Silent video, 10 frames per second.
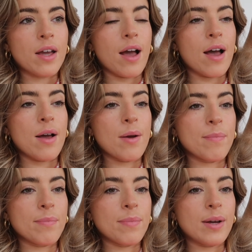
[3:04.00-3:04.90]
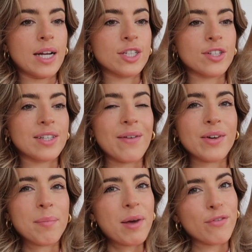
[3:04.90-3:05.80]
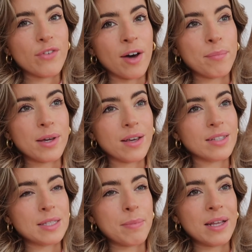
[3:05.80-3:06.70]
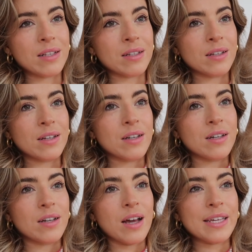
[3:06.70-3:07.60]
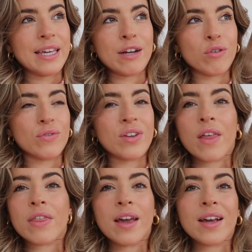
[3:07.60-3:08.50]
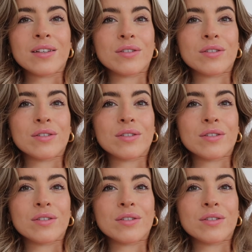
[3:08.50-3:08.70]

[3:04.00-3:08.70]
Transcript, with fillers: um, just having a bit of fun because it's been a year of nothing.